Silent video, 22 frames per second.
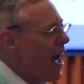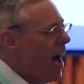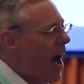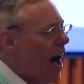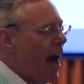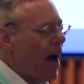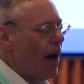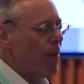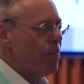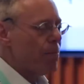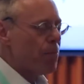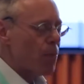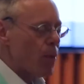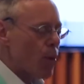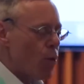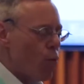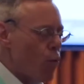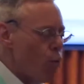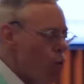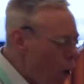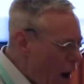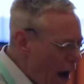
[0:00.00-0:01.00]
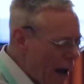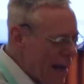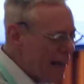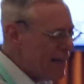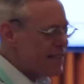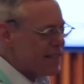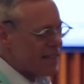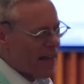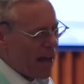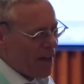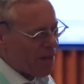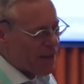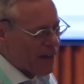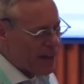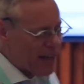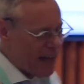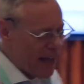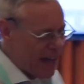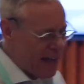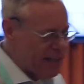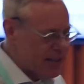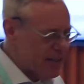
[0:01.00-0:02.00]
Why is that the
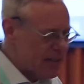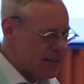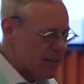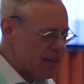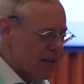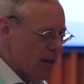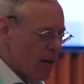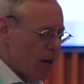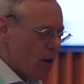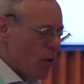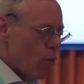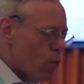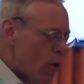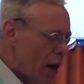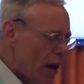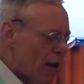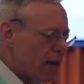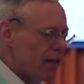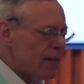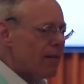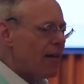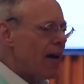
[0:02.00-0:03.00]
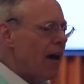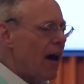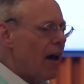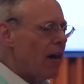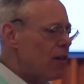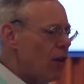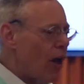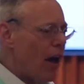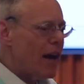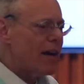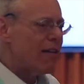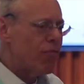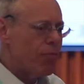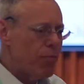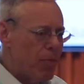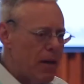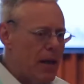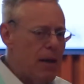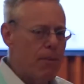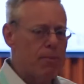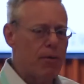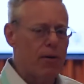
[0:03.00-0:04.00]
case? Well, a lot of
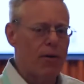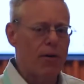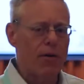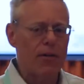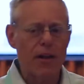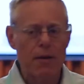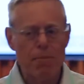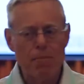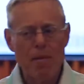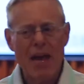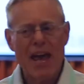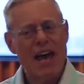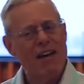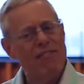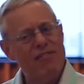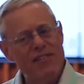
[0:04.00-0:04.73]
people that may